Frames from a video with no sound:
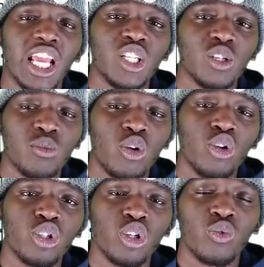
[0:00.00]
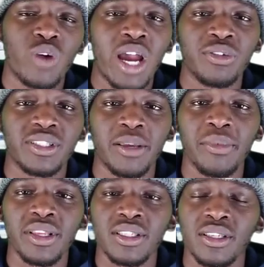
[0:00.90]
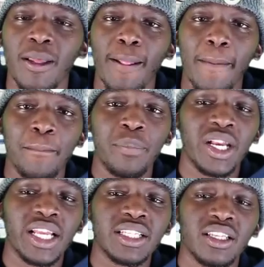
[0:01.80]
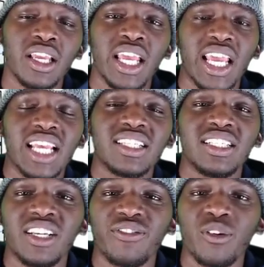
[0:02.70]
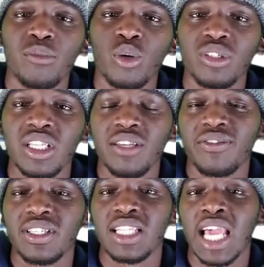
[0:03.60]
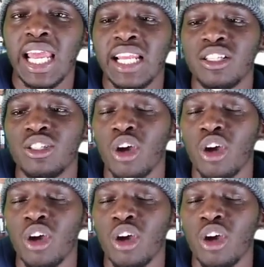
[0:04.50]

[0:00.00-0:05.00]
and some also Ralph Simmons. But it's a different motif. It's not as